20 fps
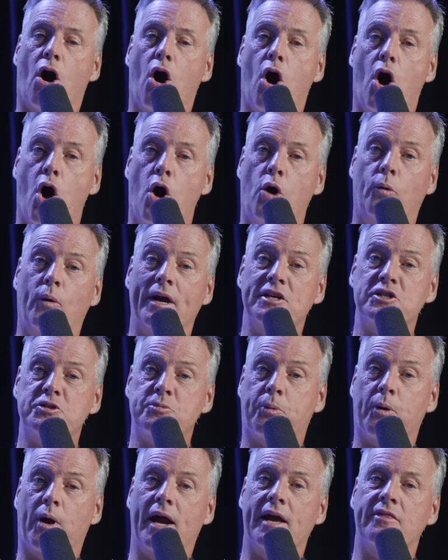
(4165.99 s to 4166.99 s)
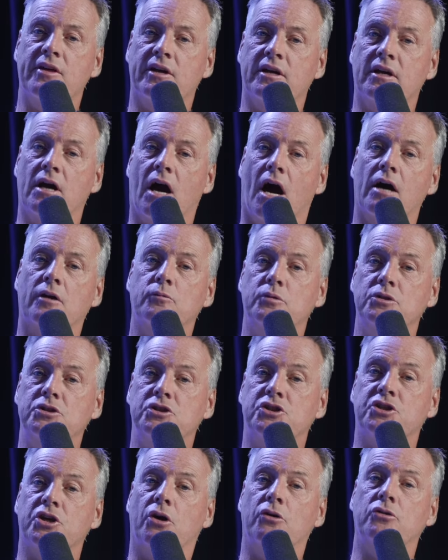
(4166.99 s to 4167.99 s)
Always pray that God would
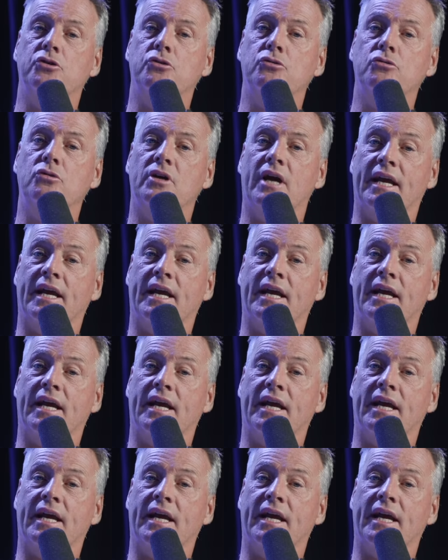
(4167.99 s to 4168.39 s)
show you